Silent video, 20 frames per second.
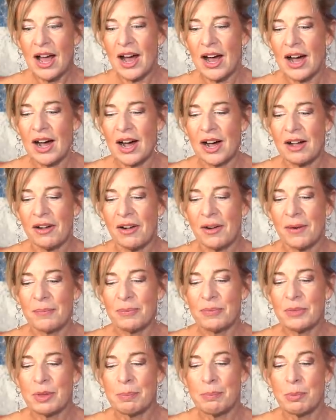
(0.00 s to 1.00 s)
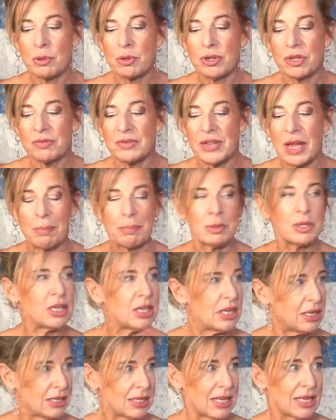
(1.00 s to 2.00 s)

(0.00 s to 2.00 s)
uh, the Board of Deputies,